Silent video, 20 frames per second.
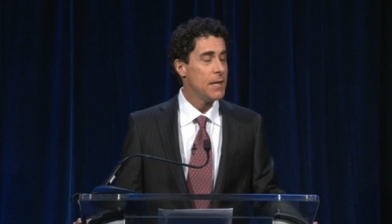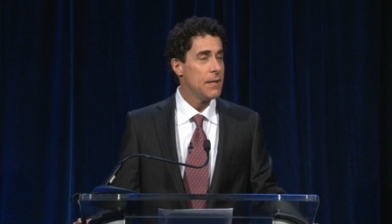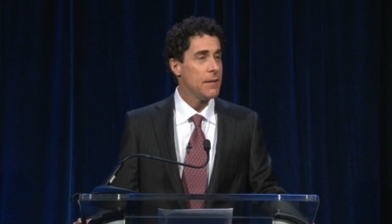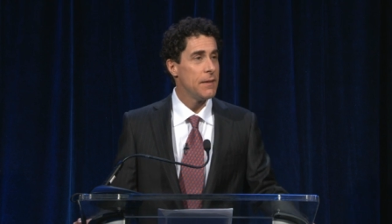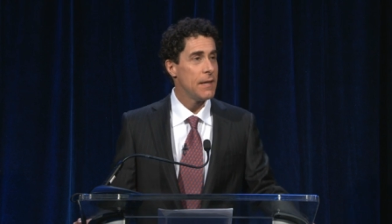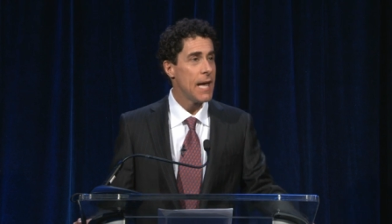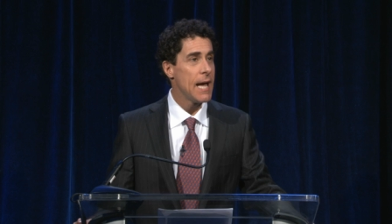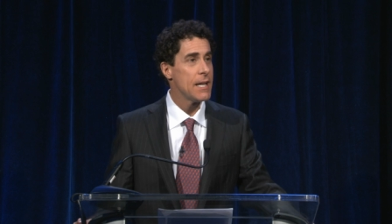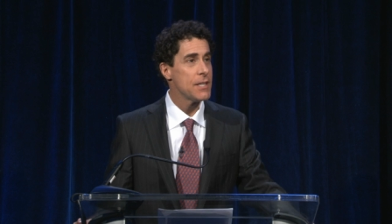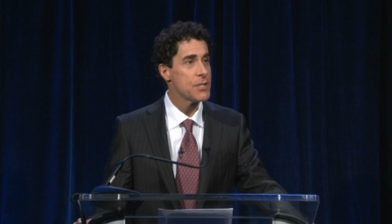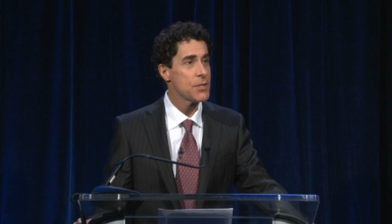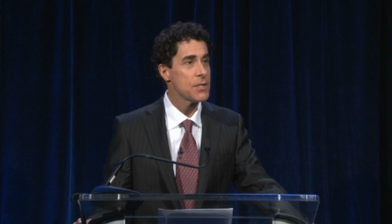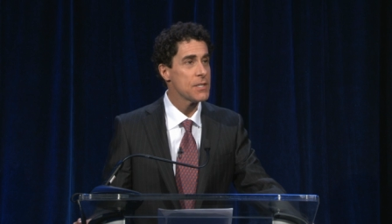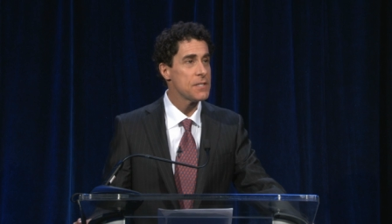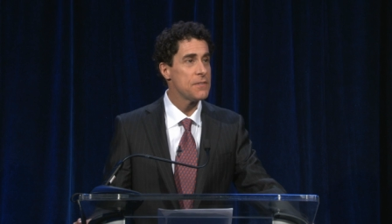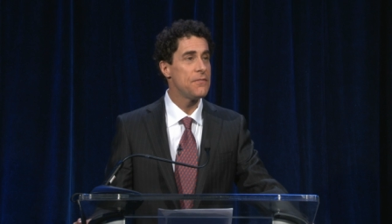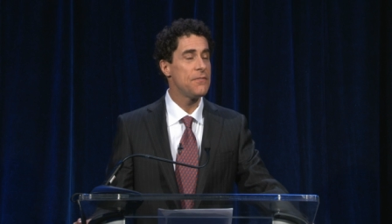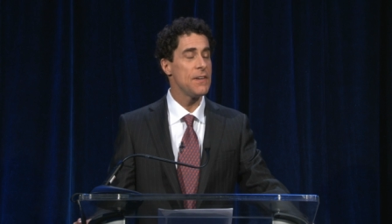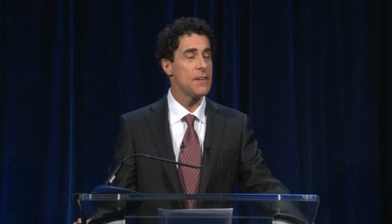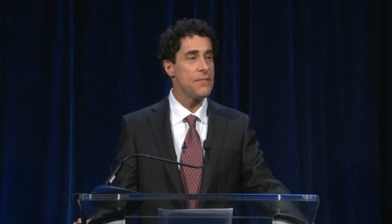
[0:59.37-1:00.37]
The answer
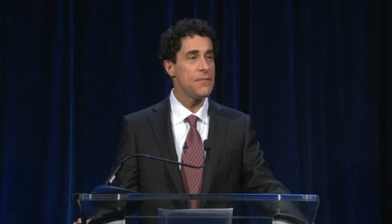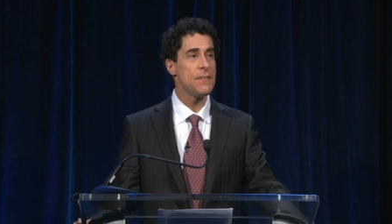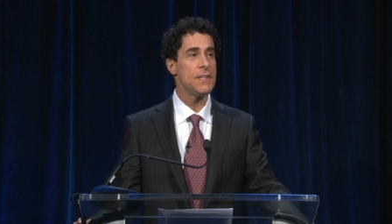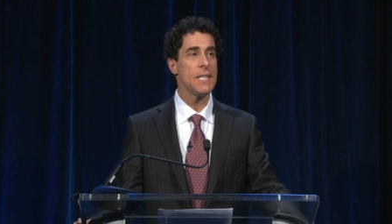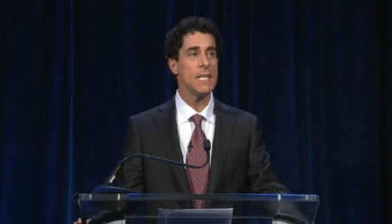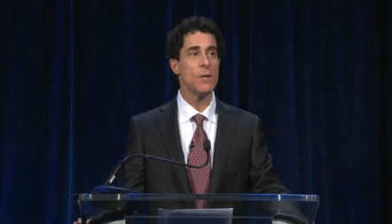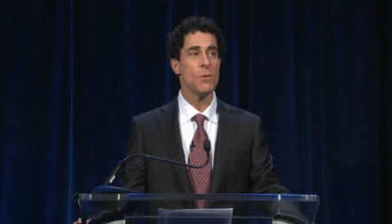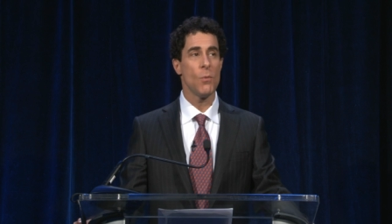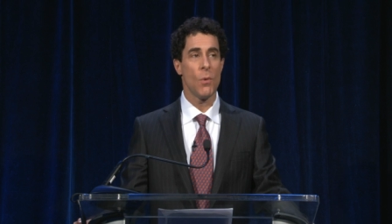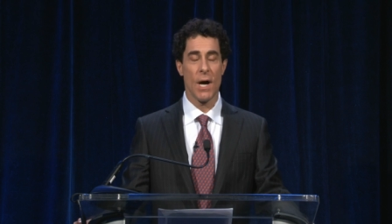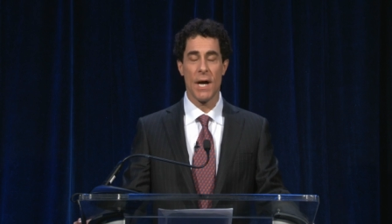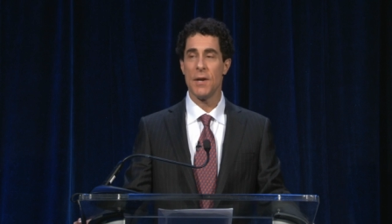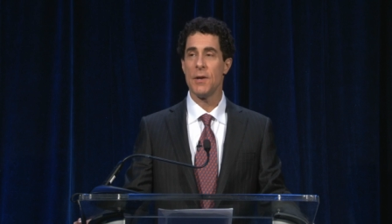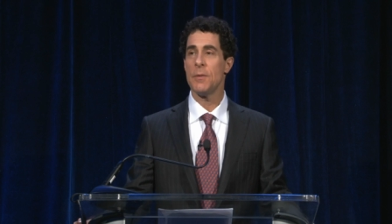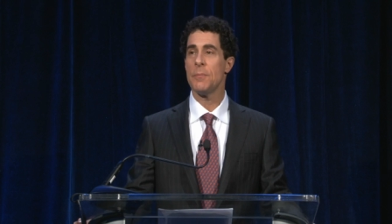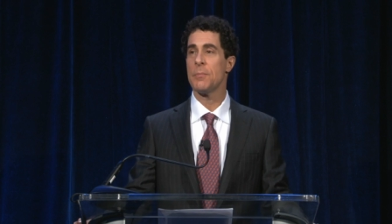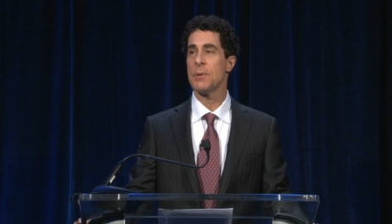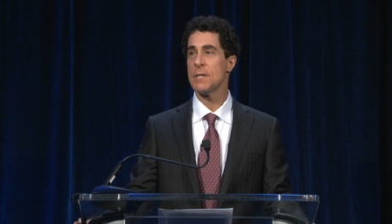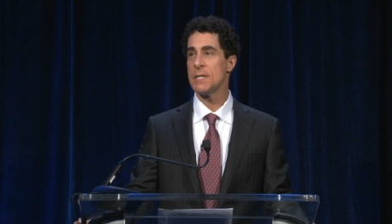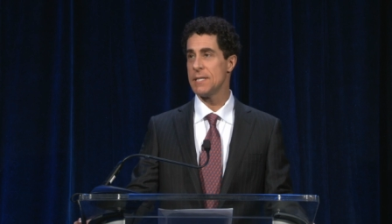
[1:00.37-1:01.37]
is
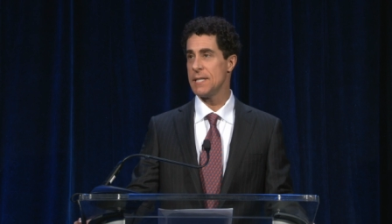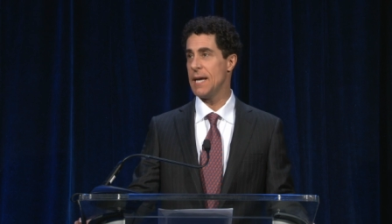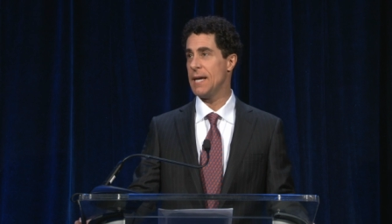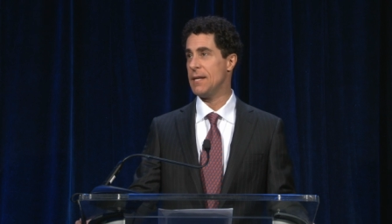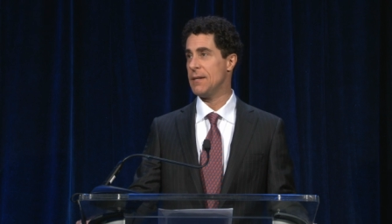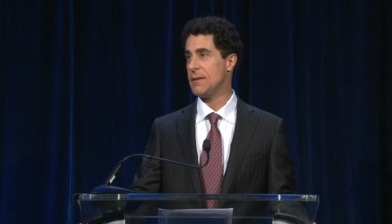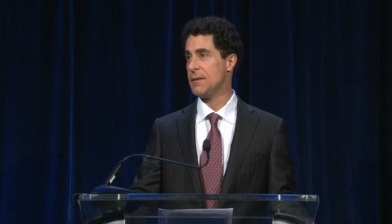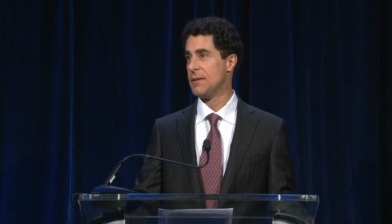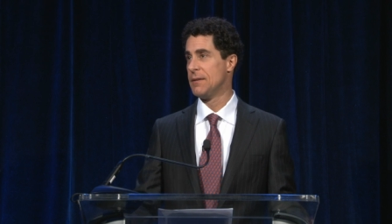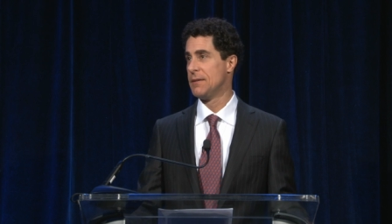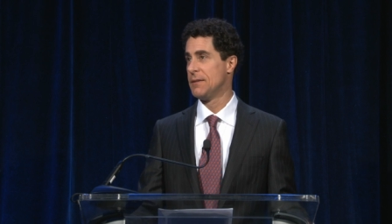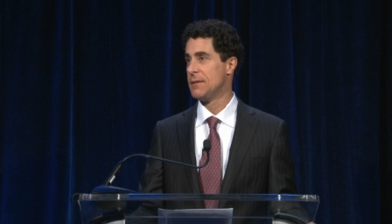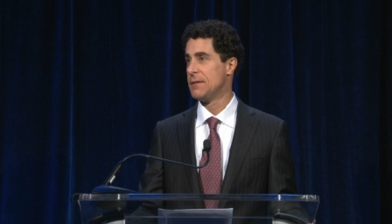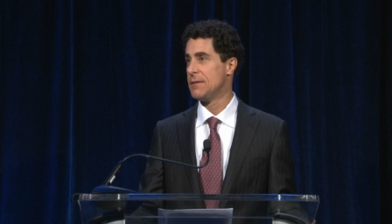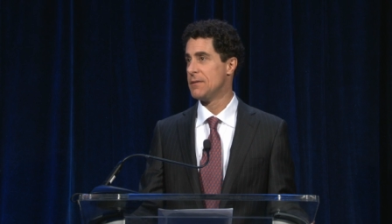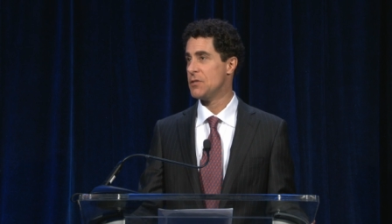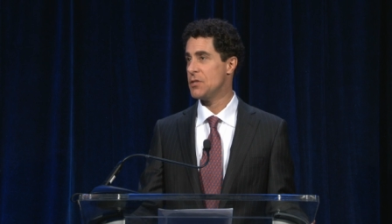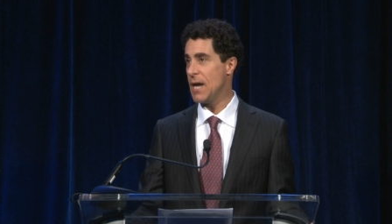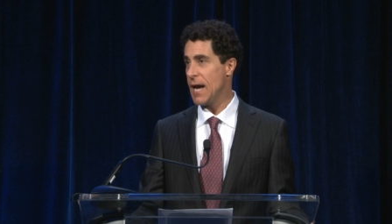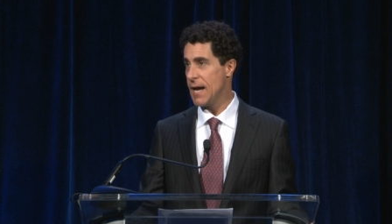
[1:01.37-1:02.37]
51%
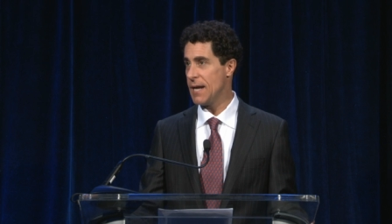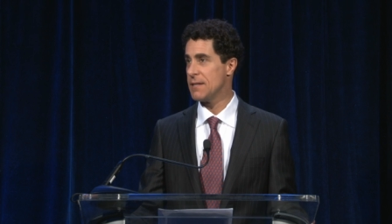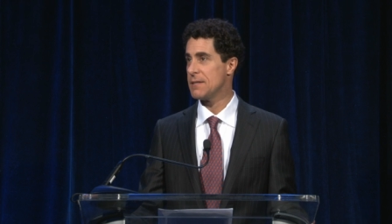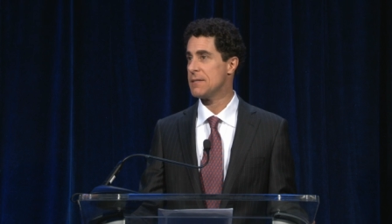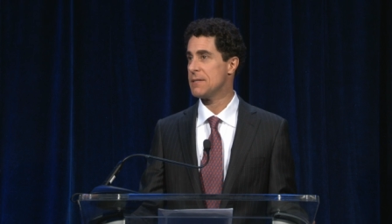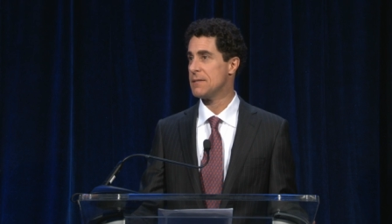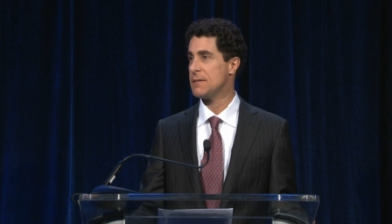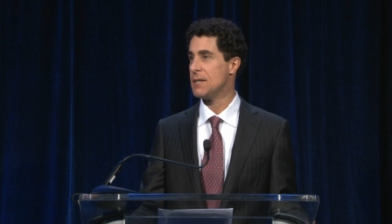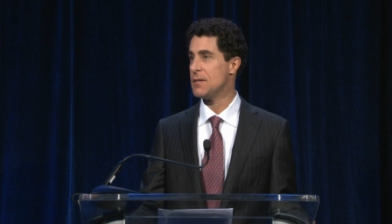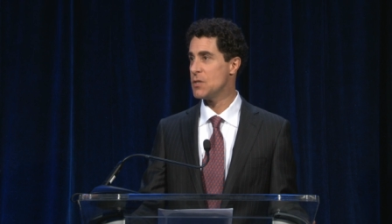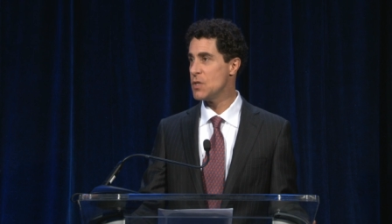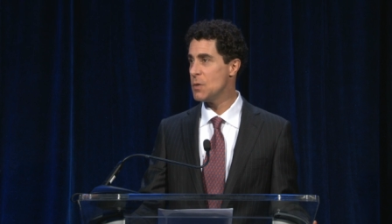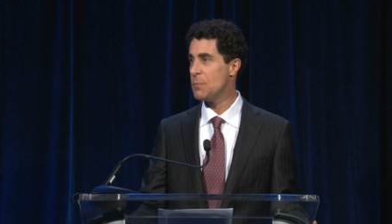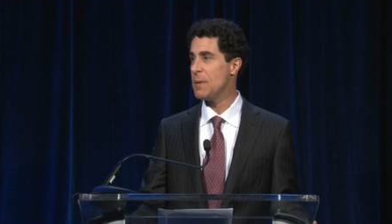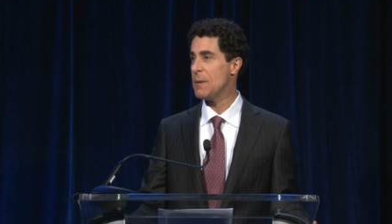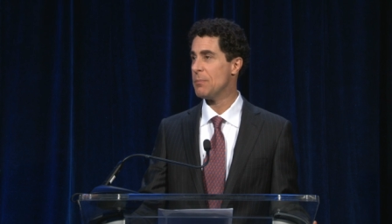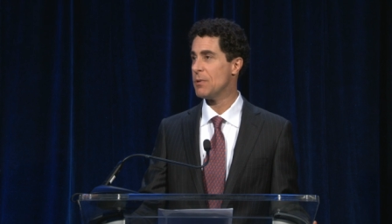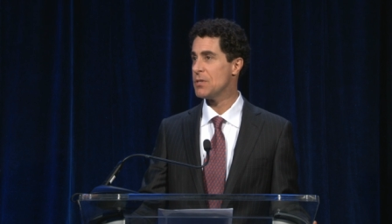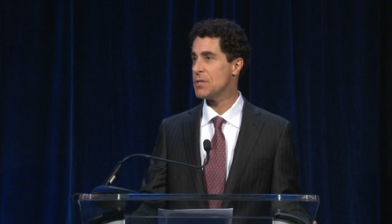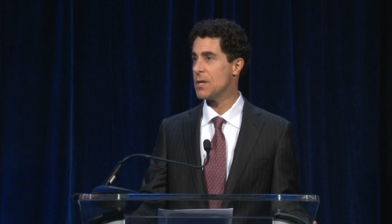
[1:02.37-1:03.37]
chance that two
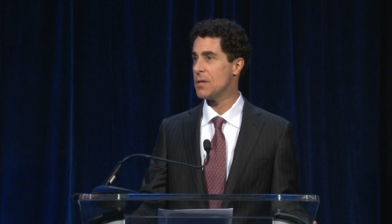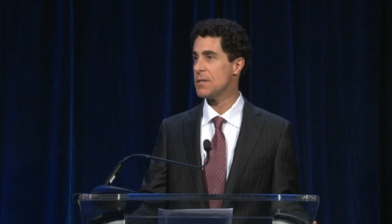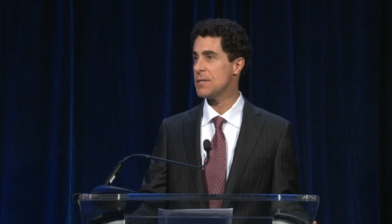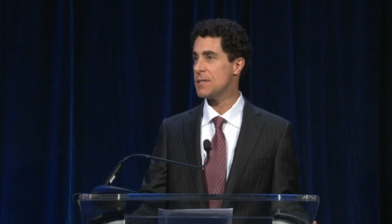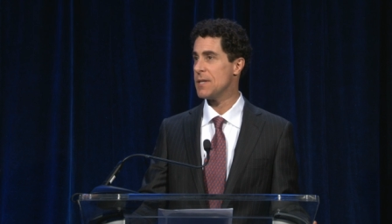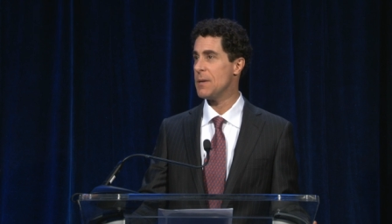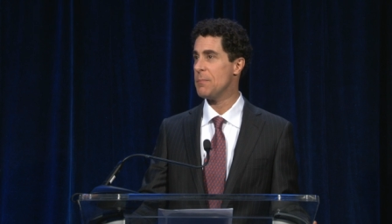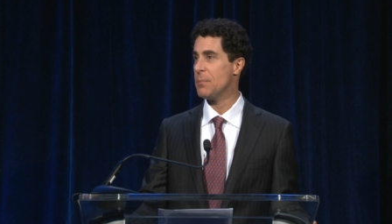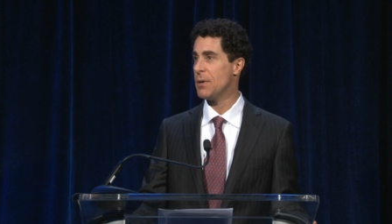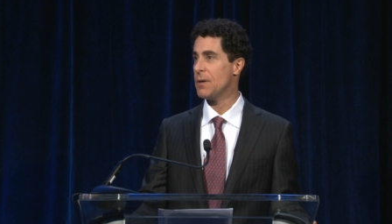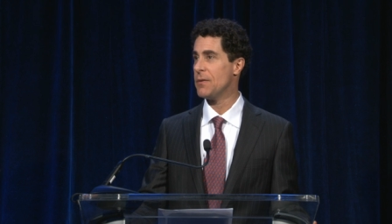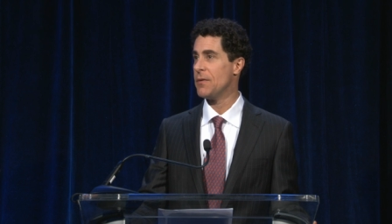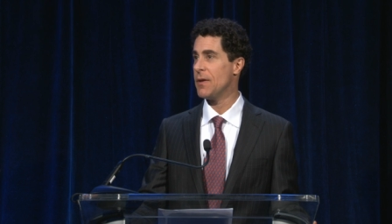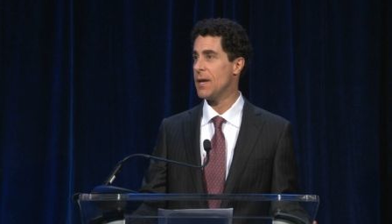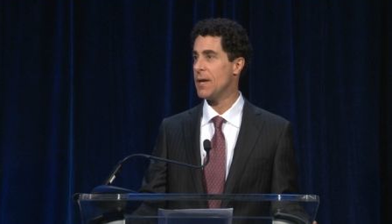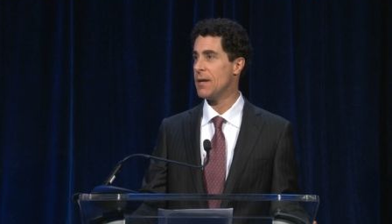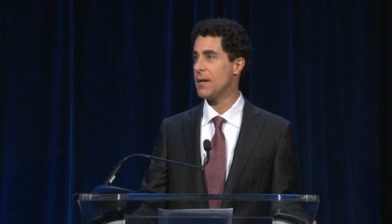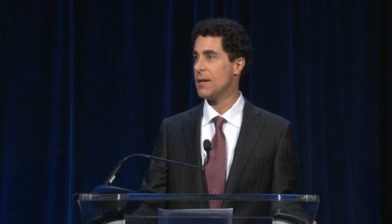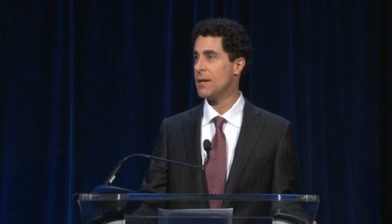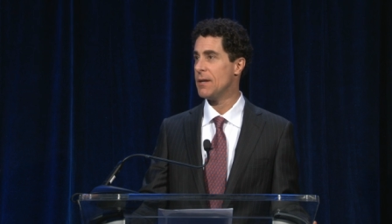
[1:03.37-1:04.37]
people share the same birthday
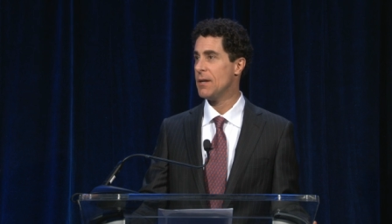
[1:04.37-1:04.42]
in a